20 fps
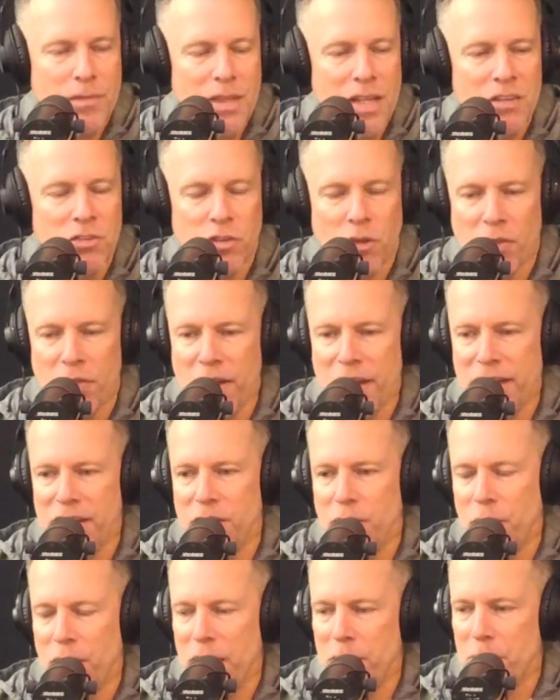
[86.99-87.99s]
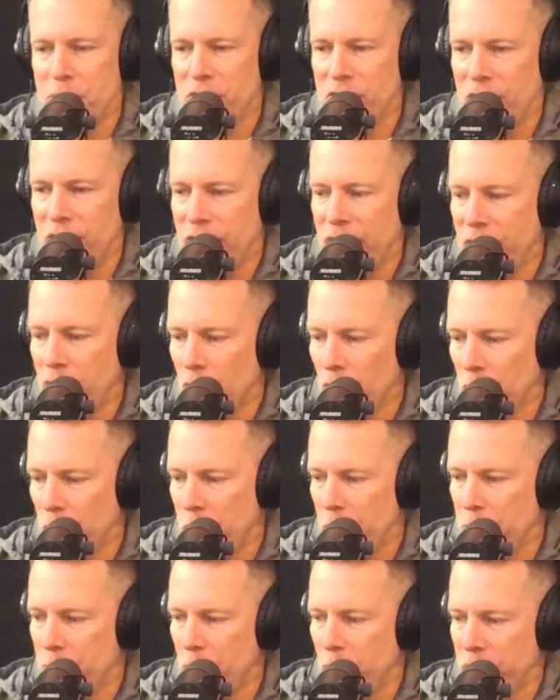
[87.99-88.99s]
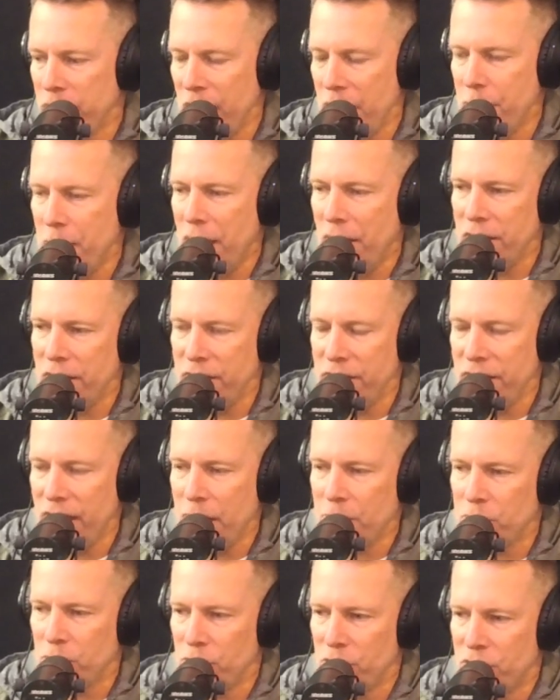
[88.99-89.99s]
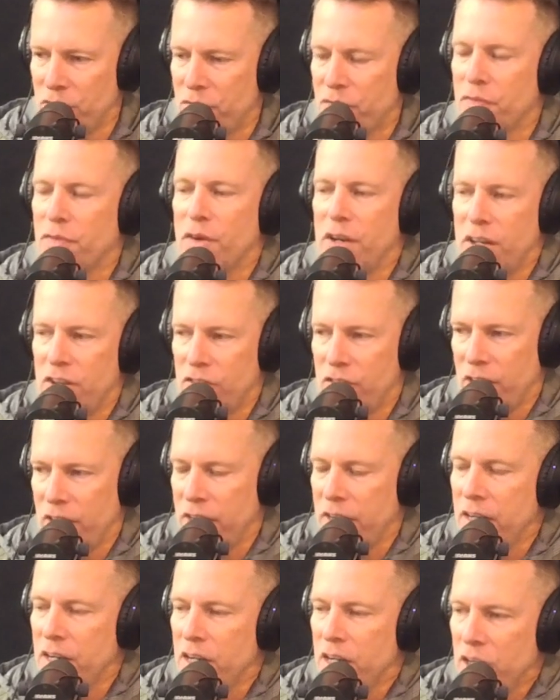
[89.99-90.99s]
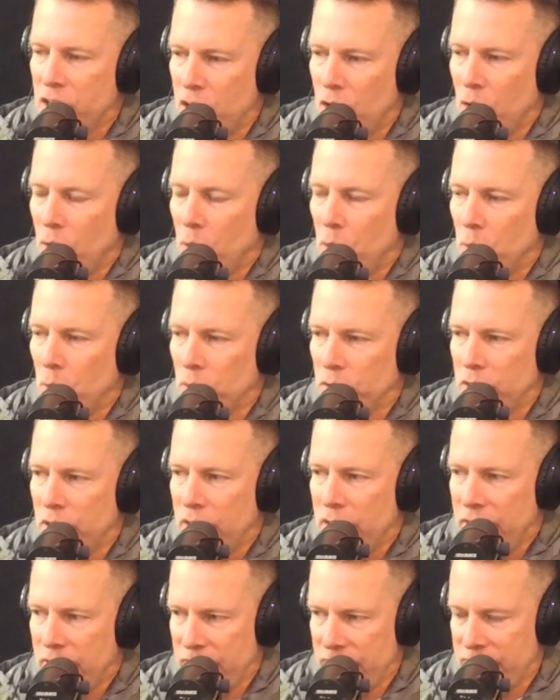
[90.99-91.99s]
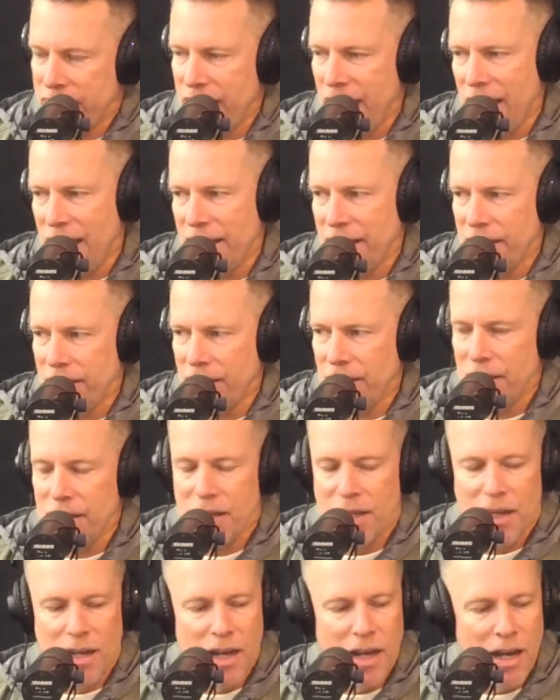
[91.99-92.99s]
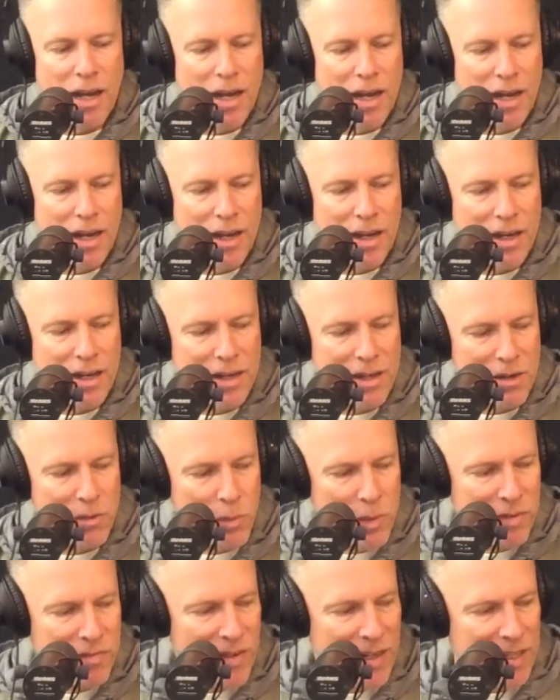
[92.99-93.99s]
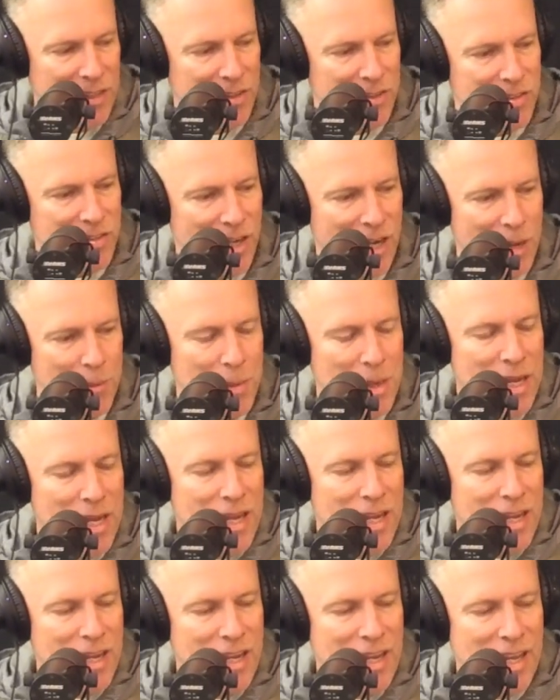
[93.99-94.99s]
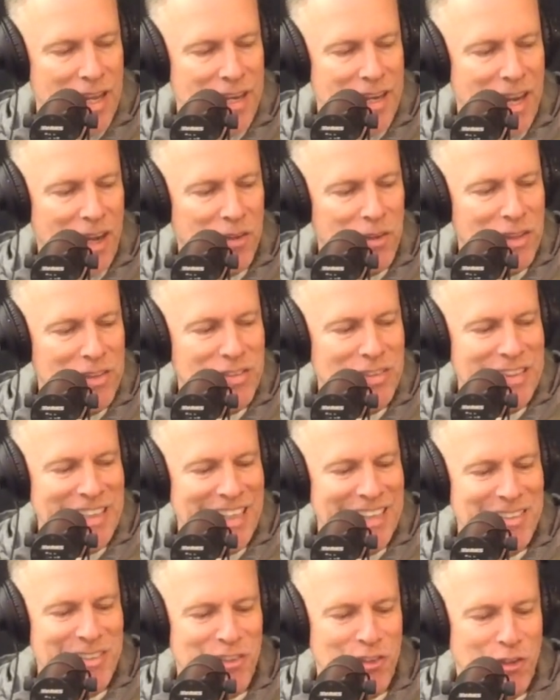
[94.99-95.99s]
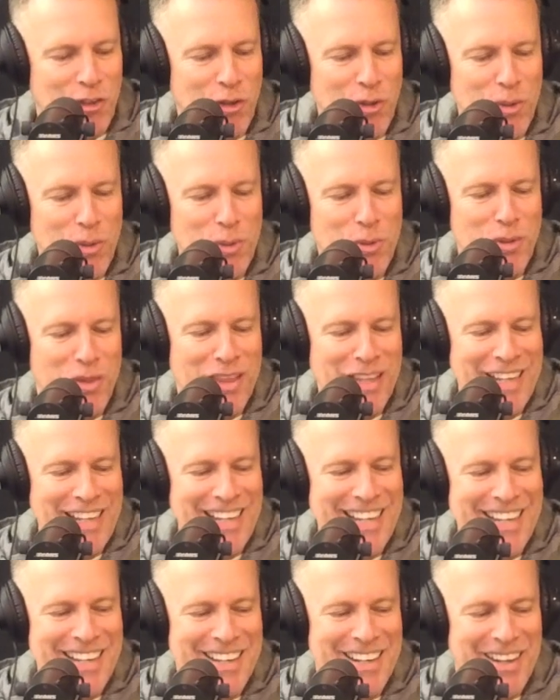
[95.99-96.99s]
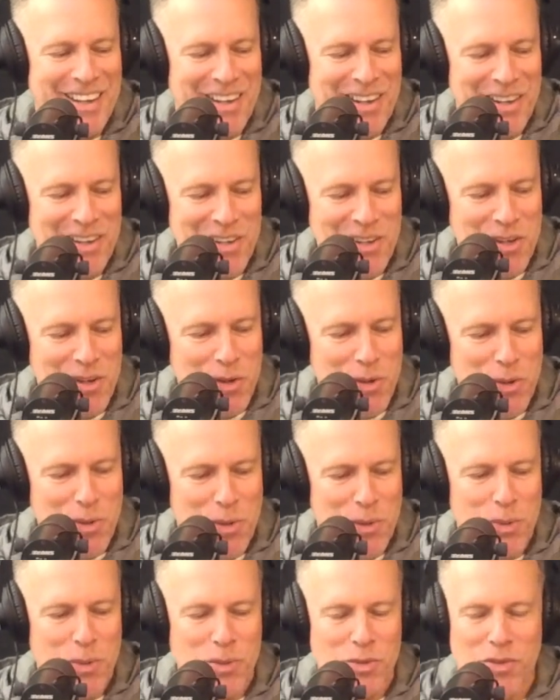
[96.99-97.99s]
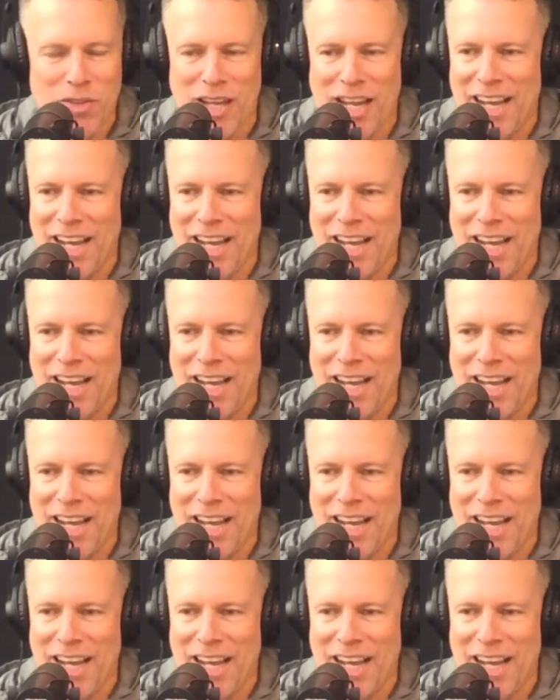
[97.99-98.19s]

So thank you, Edmonton, and all the people who came out in the absolute freezing cold in Canada. We've had a good time. And now let's get to the news.